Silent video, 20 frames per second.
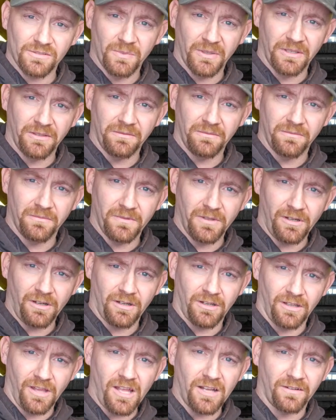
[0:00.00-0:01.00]
but there are
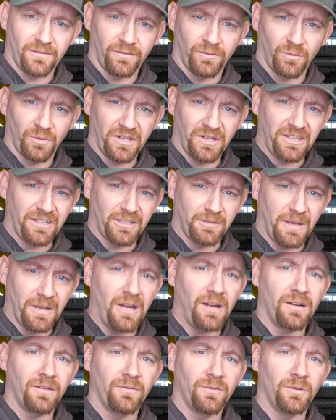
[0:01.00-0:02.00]
a lot of really
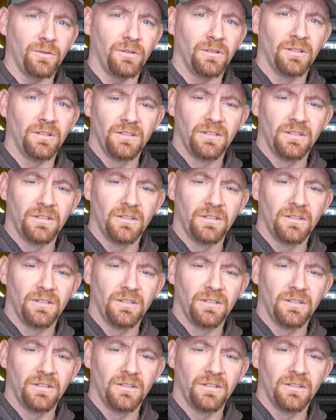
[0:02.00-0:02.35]
powerful.